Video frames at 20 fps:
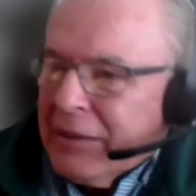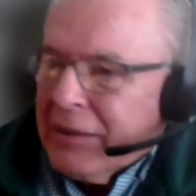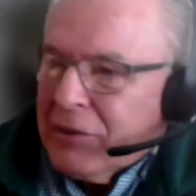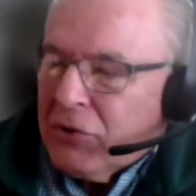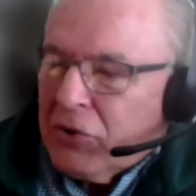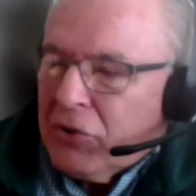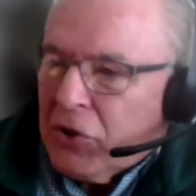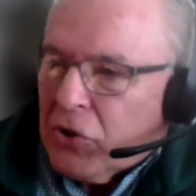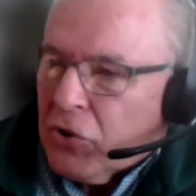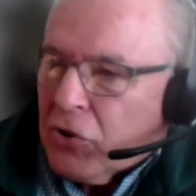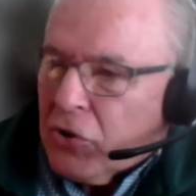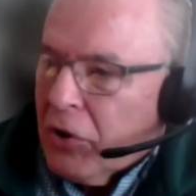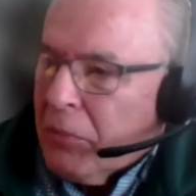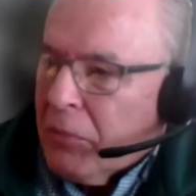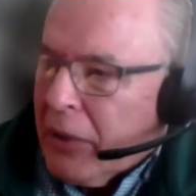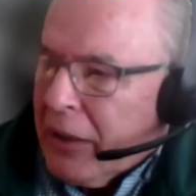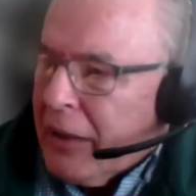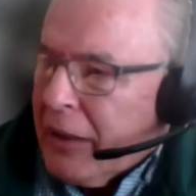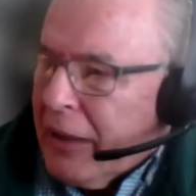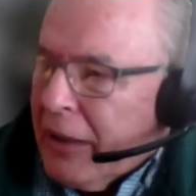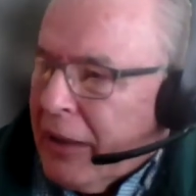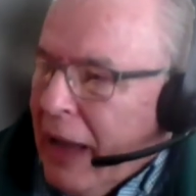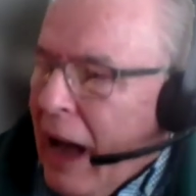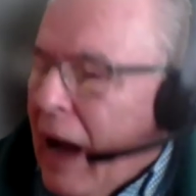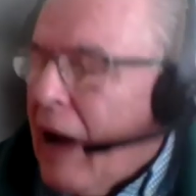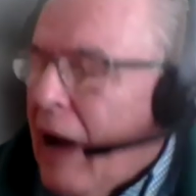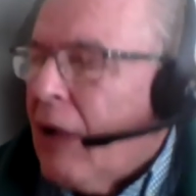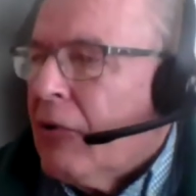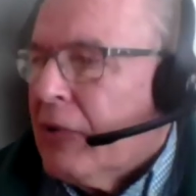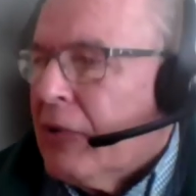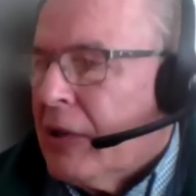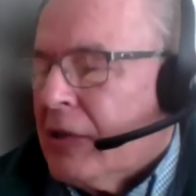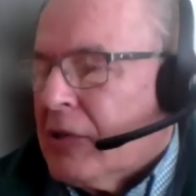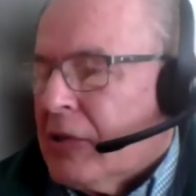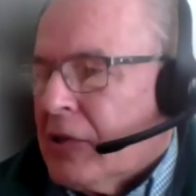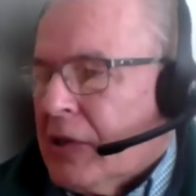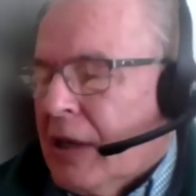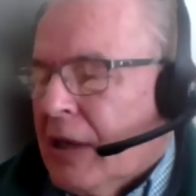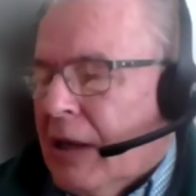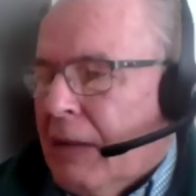determine how
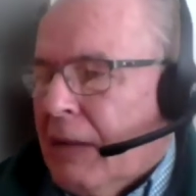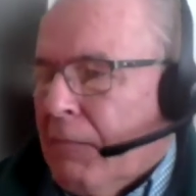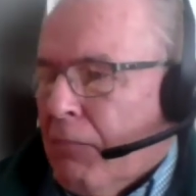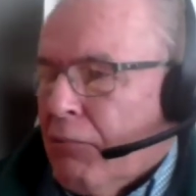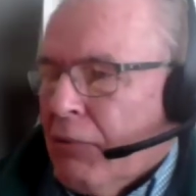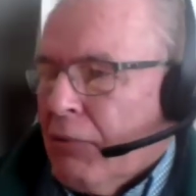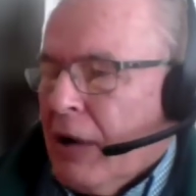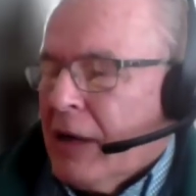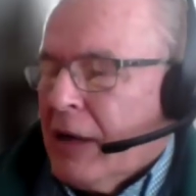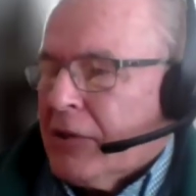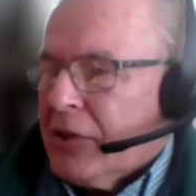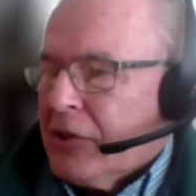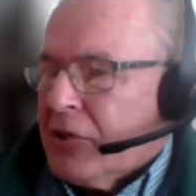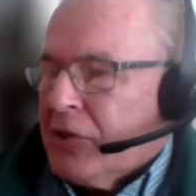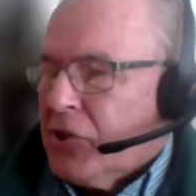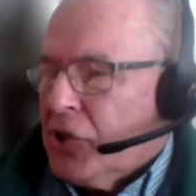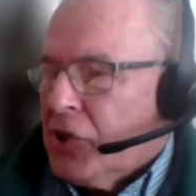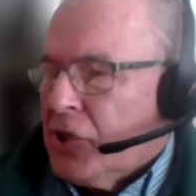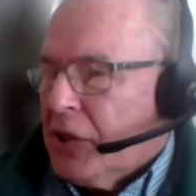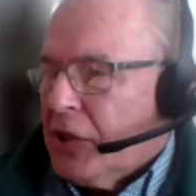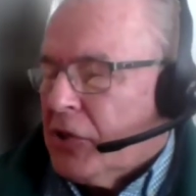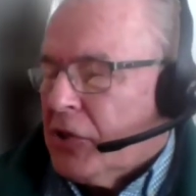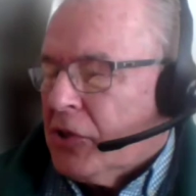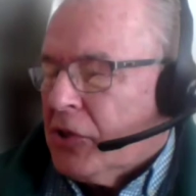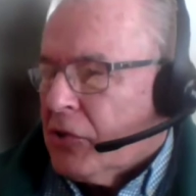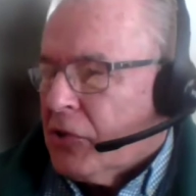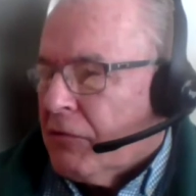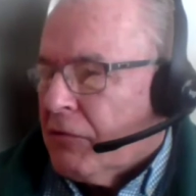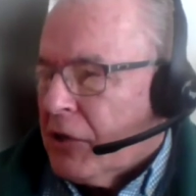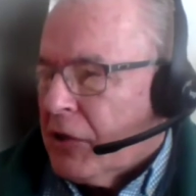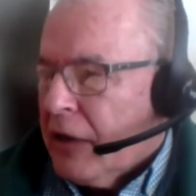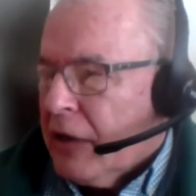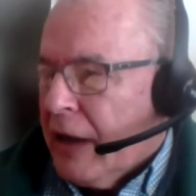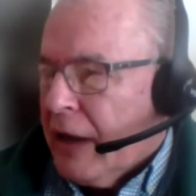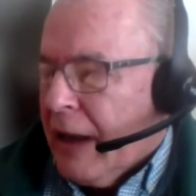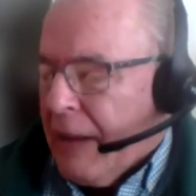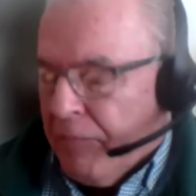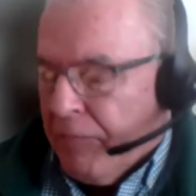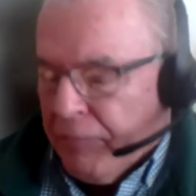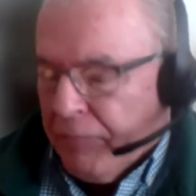this process changes over
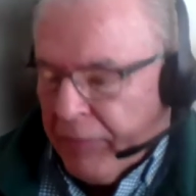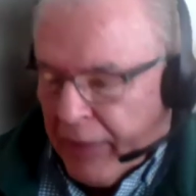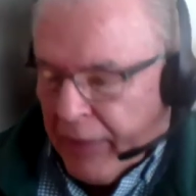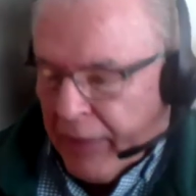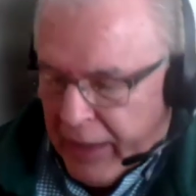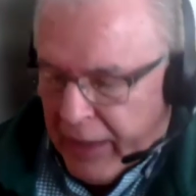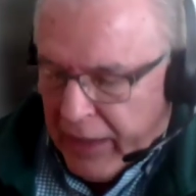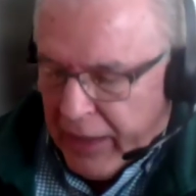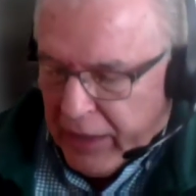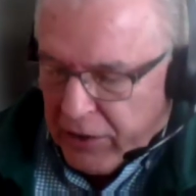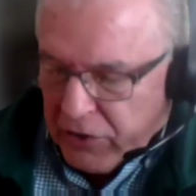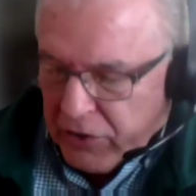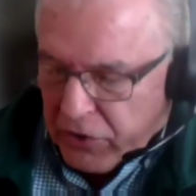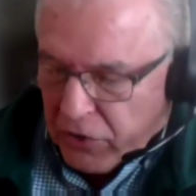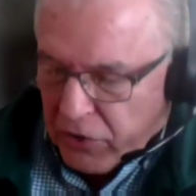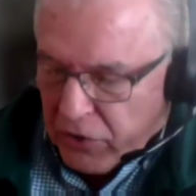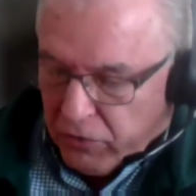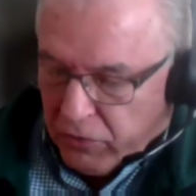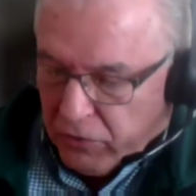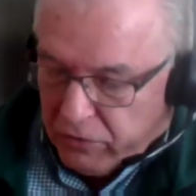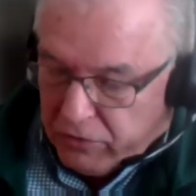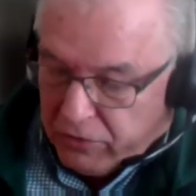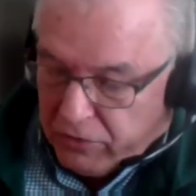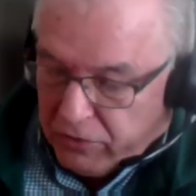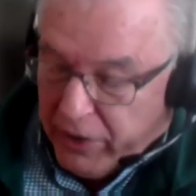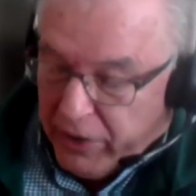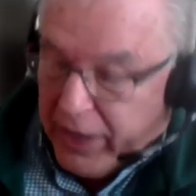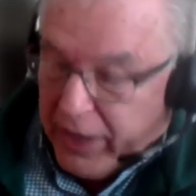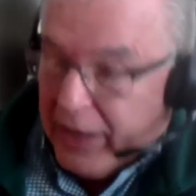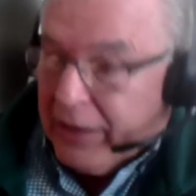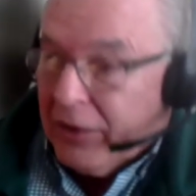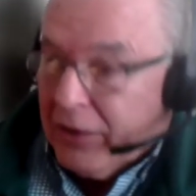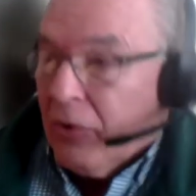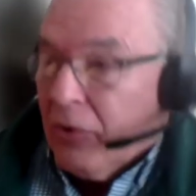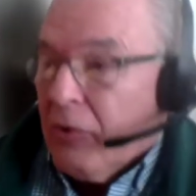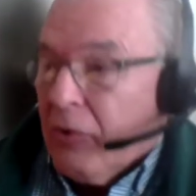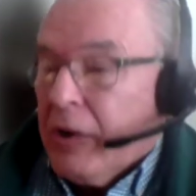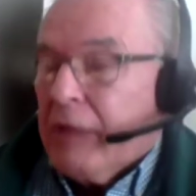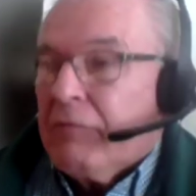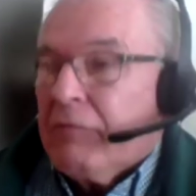time. So we had
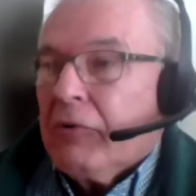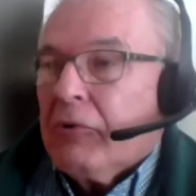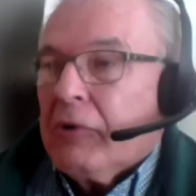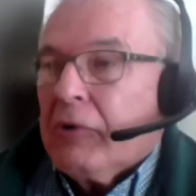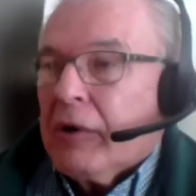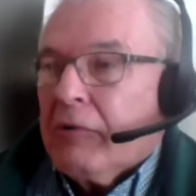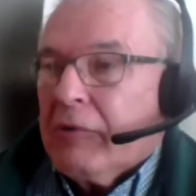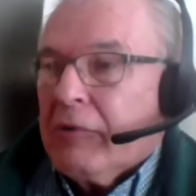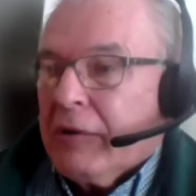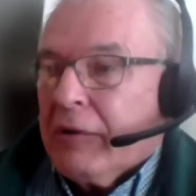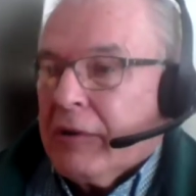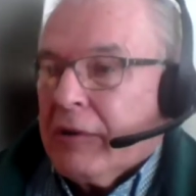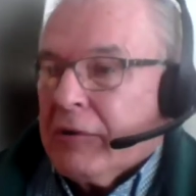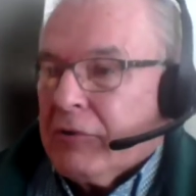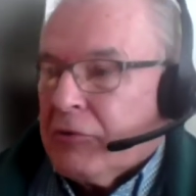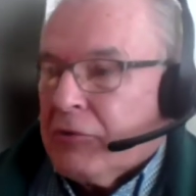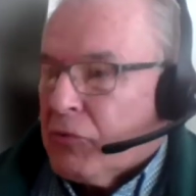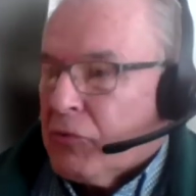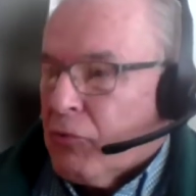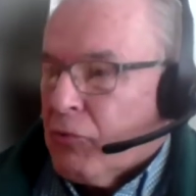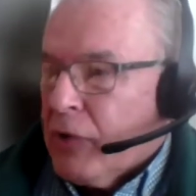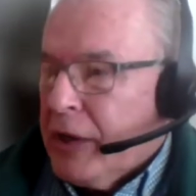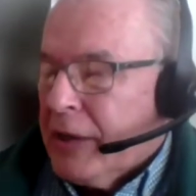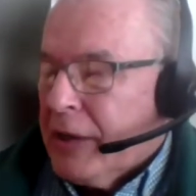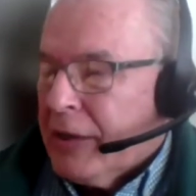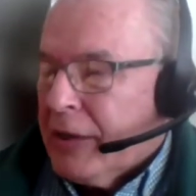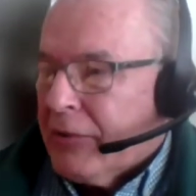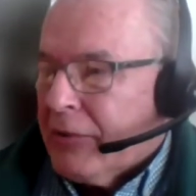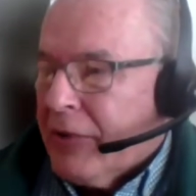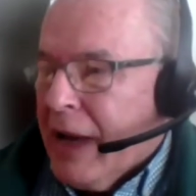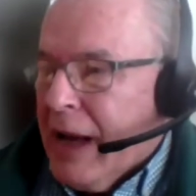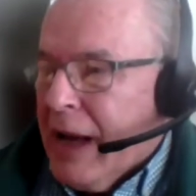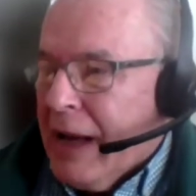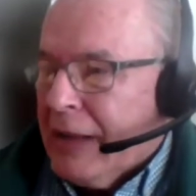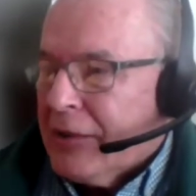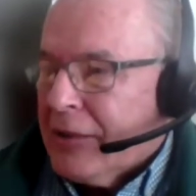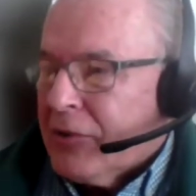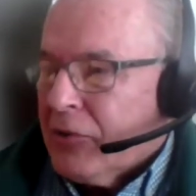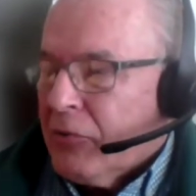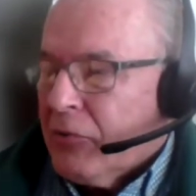no way of knowing whether this was real or
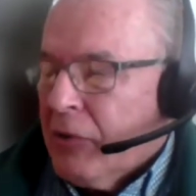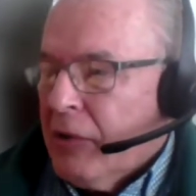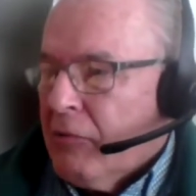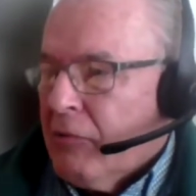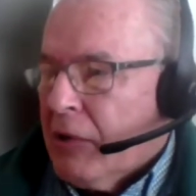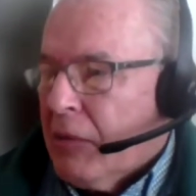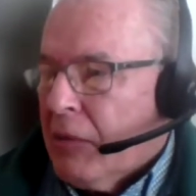not. So we went